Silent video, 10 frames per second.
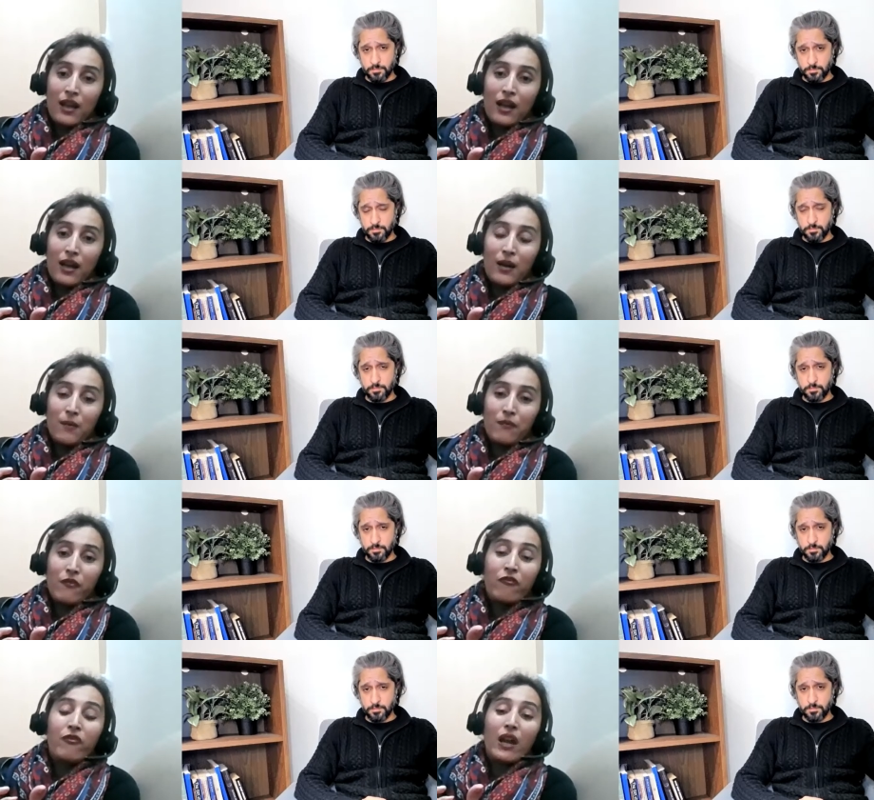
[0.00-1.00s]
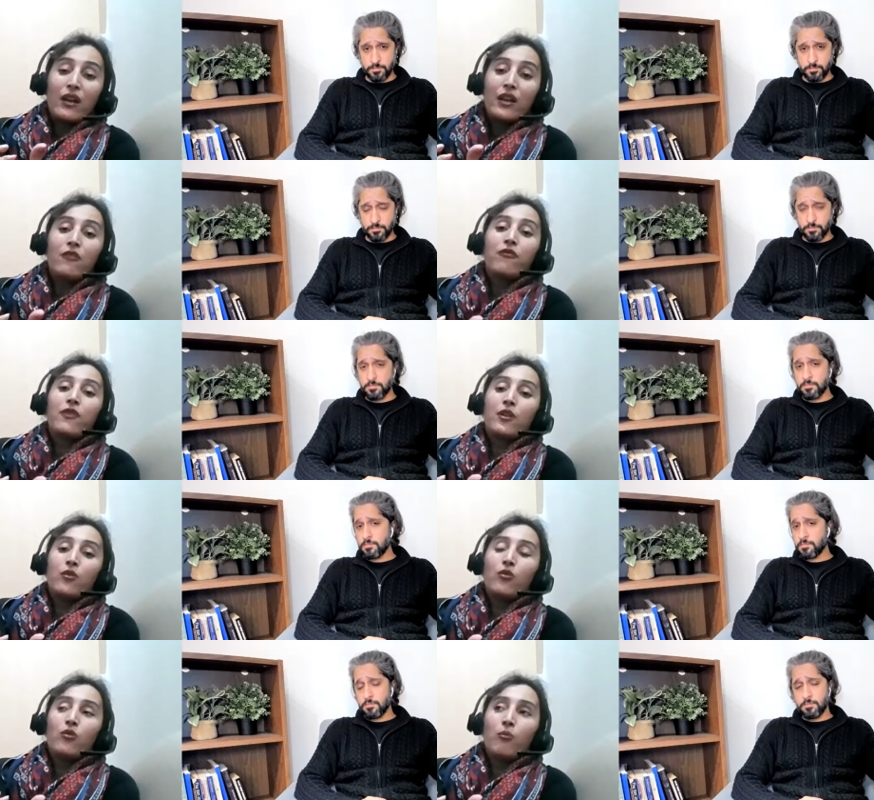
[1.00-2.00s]
Speaker 1: Um, very
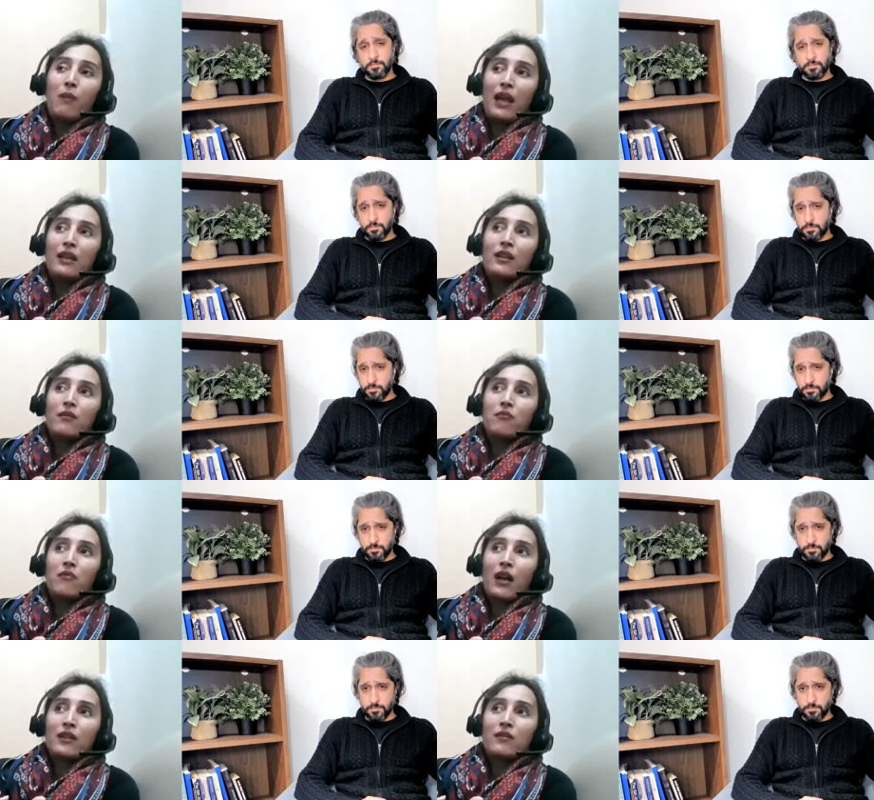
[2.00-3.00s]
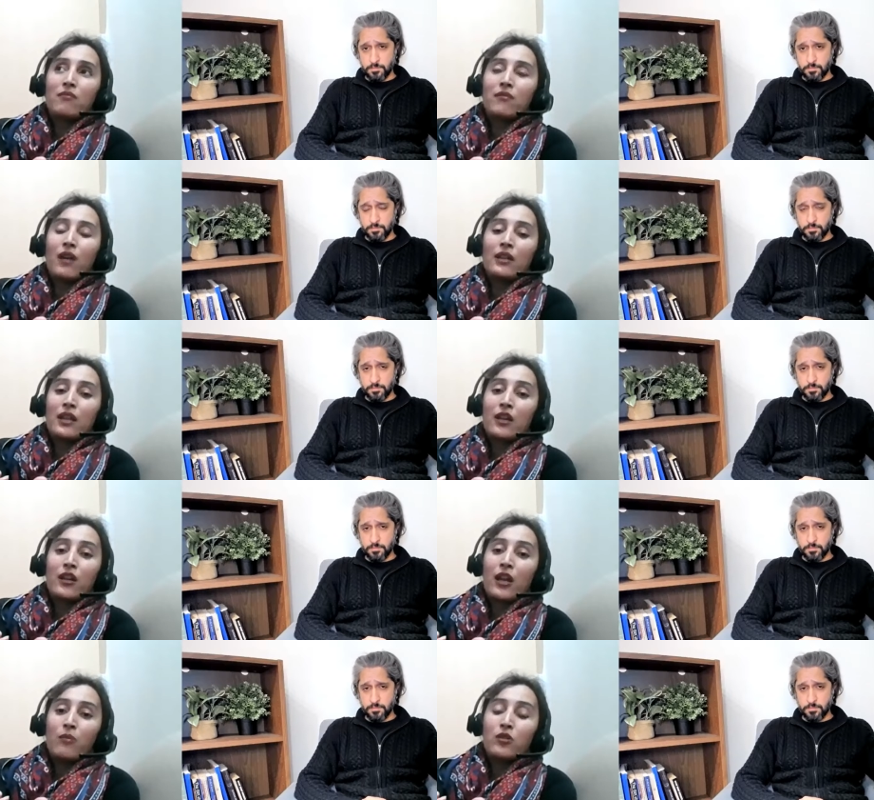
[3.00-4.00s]
few men I I think, are
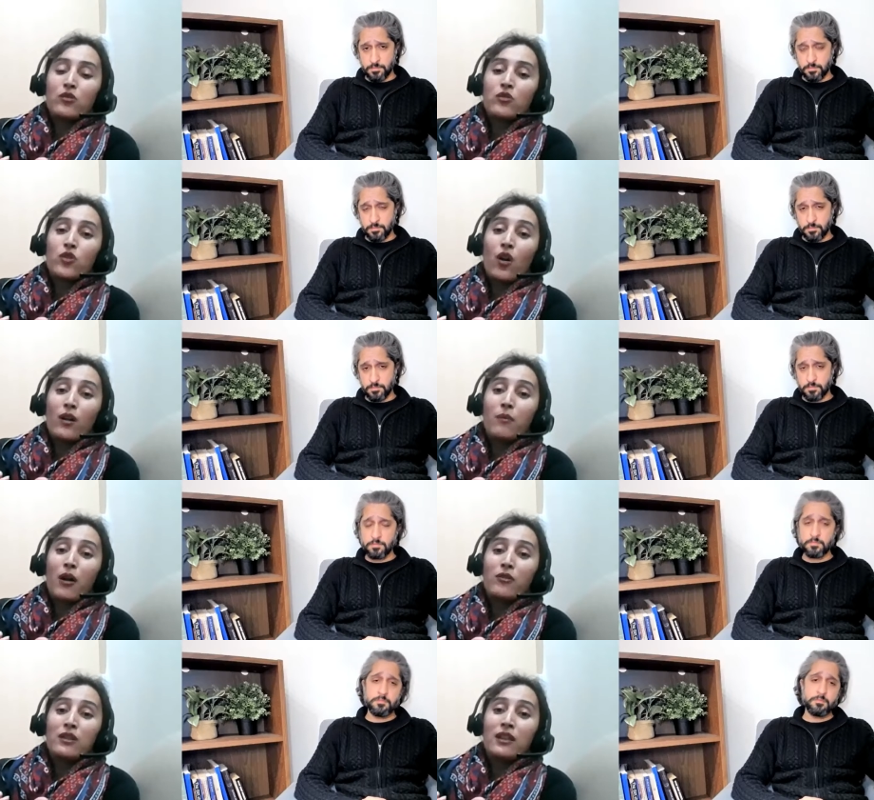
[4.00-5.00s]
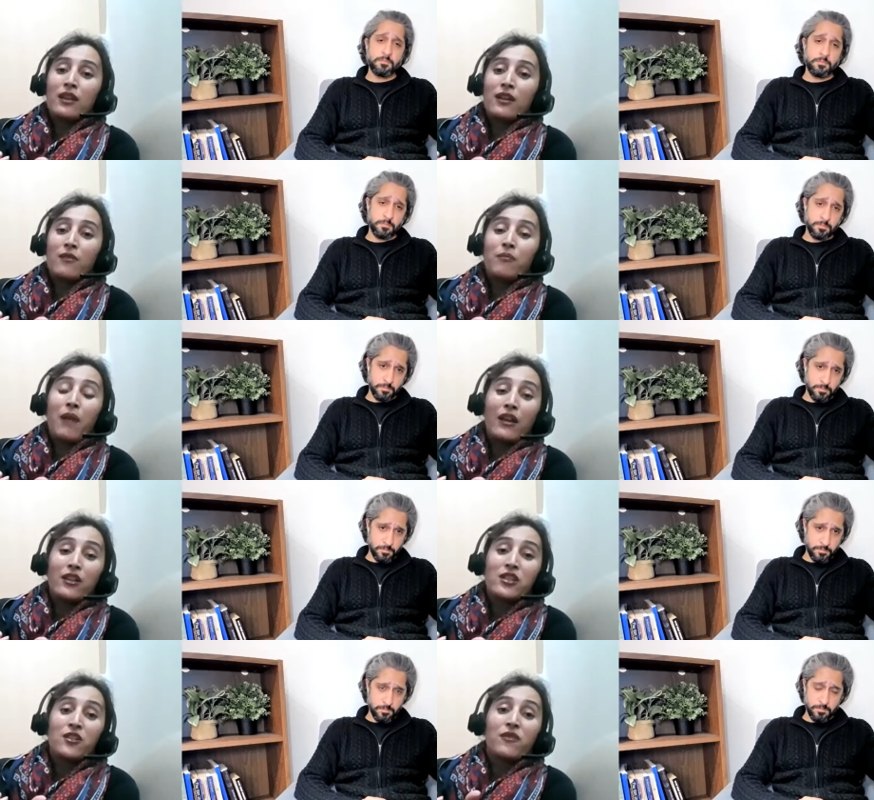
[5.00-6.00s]
able to talk about their
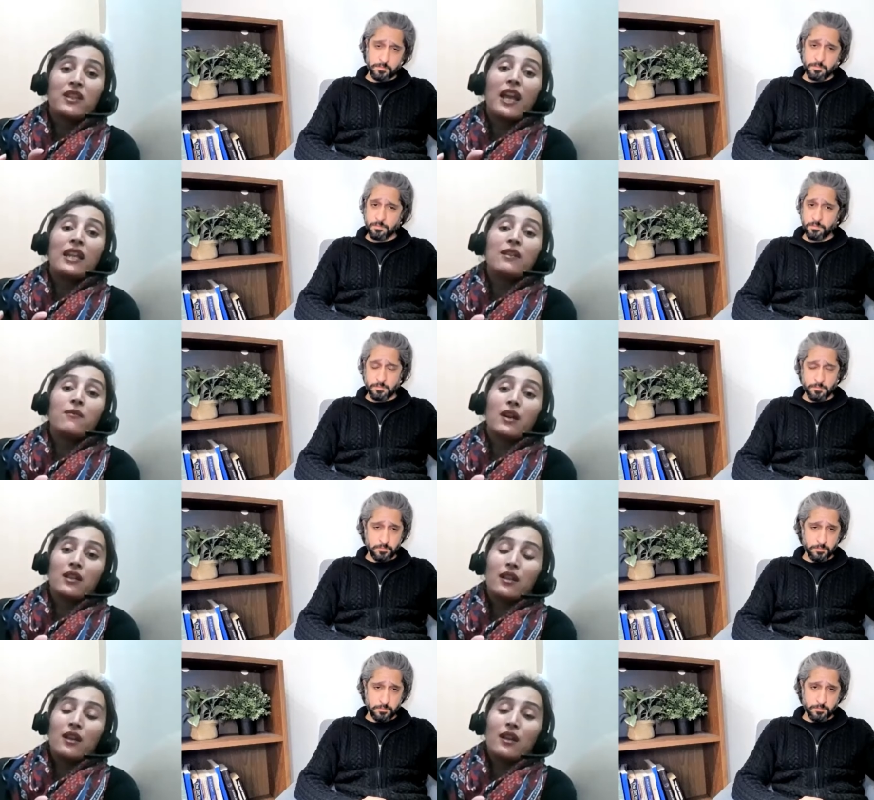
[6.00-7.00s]
marriages with anyone,